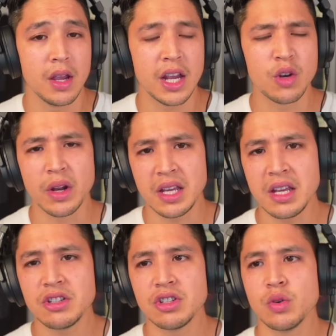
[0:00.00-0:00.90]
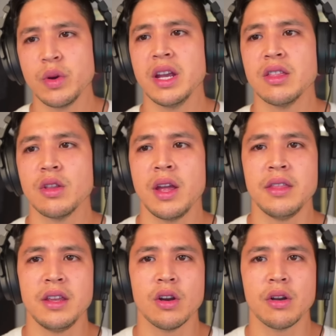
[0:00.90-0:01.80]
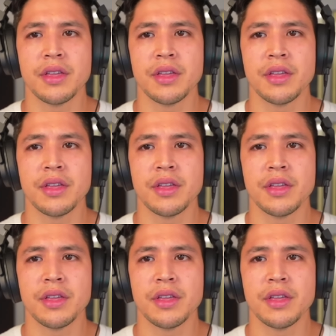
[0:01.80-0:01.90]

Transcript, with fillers: in what he's doing in the earth